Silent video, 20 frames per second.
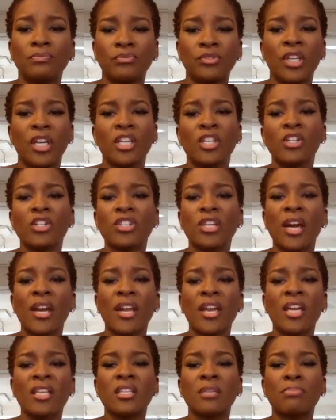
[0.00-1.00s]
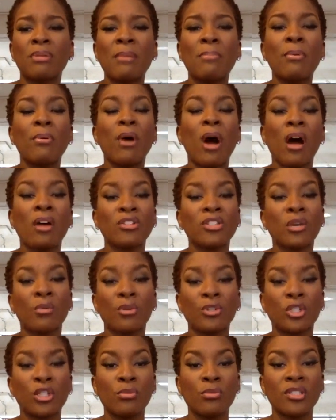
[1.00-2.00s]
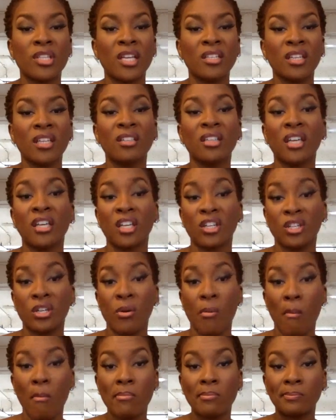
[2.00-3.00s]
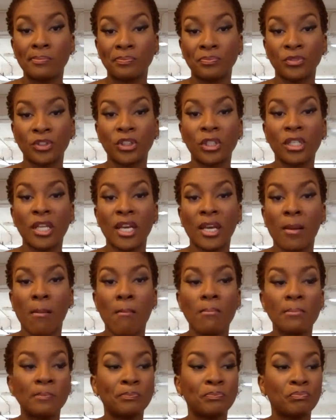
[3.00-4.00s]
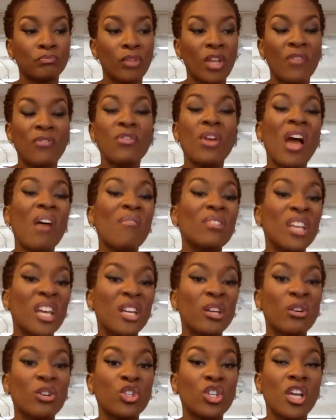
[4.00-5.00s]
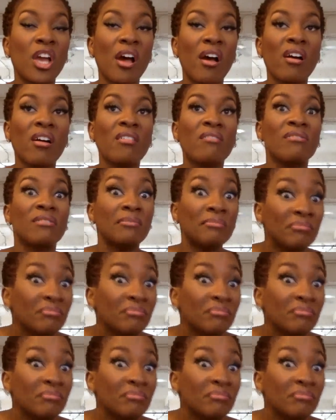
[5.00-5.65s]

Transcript: Yeah, you just gotta, if people also will do what they think they can do. So like, if you have an energy of,